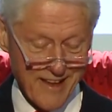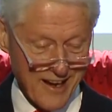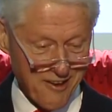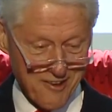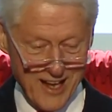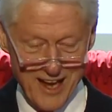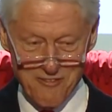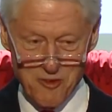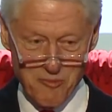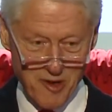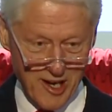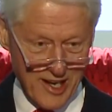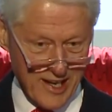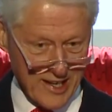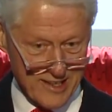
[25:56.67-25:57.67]
don't have a
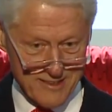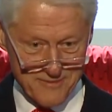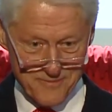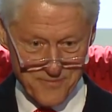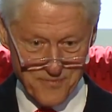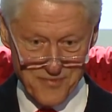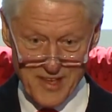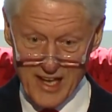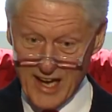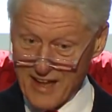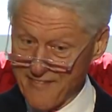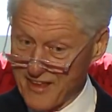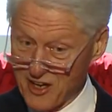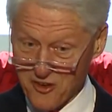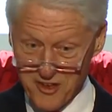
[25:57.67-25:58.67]
brain and
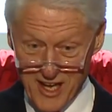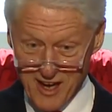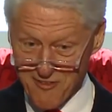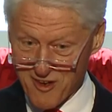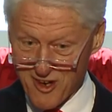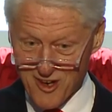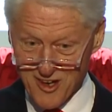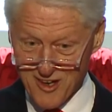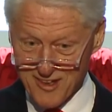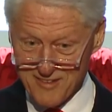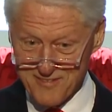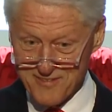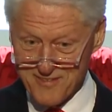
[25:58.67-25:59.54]
they don't have a heart.